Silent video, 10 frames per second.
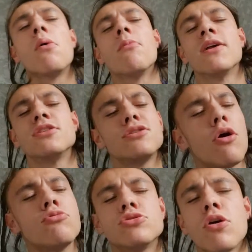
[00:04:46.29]
We're
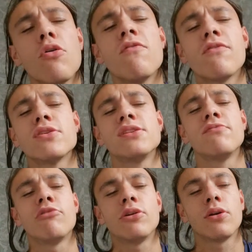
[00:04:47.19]
so toothless in
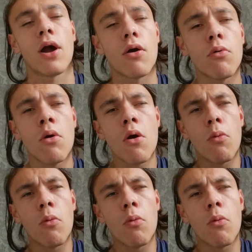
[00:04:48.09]
front of goal.